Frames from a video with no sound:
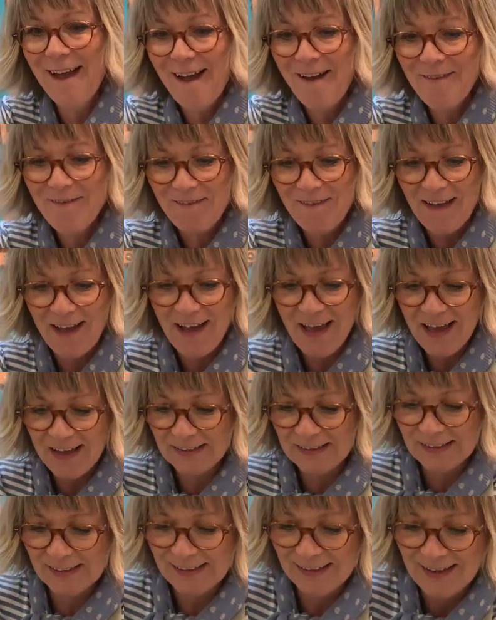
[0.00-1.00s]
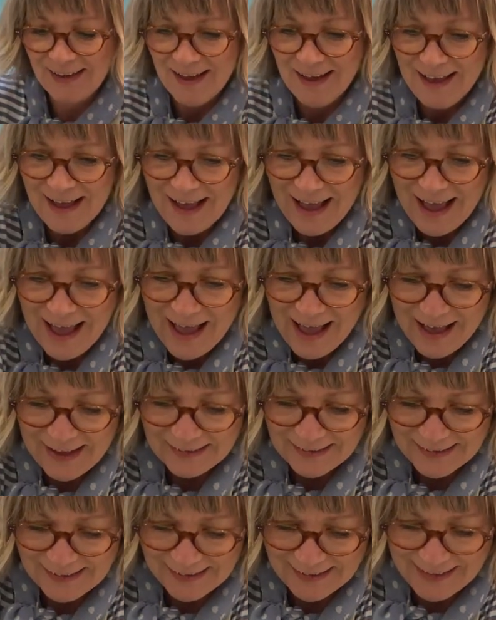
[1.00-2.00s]
that effect.
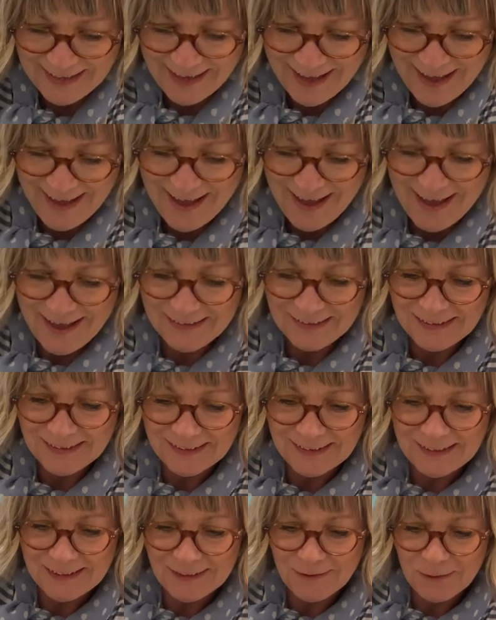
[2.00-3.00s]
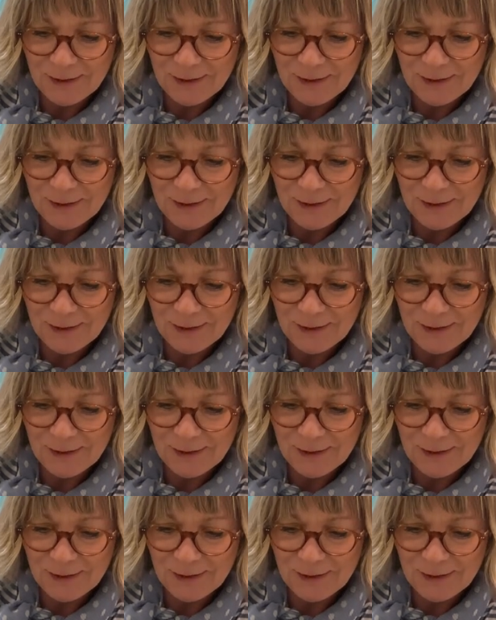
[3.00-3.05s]
And again, just